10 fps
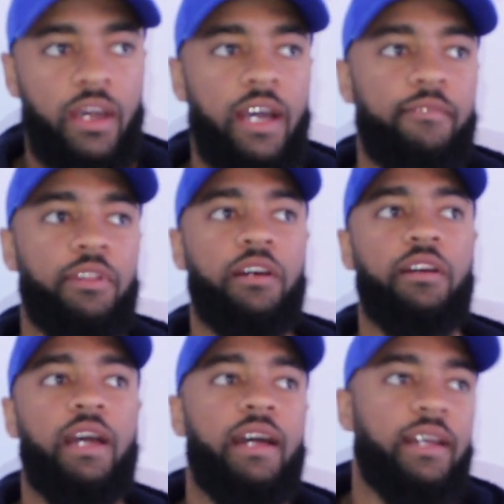I've
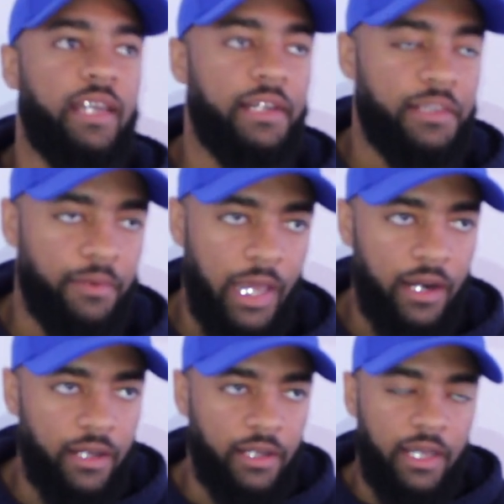learned how to
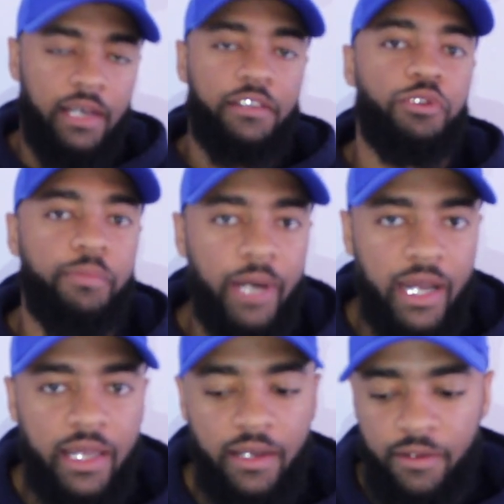get into a
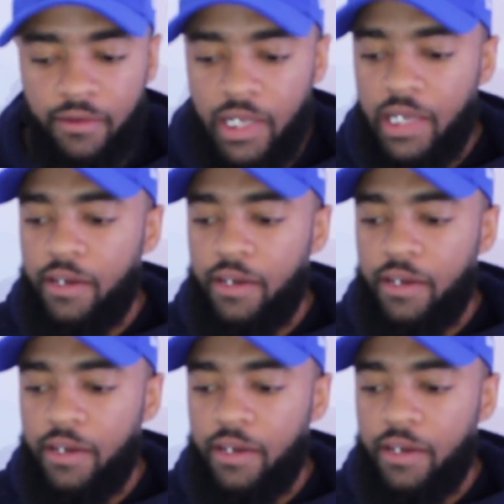pocket and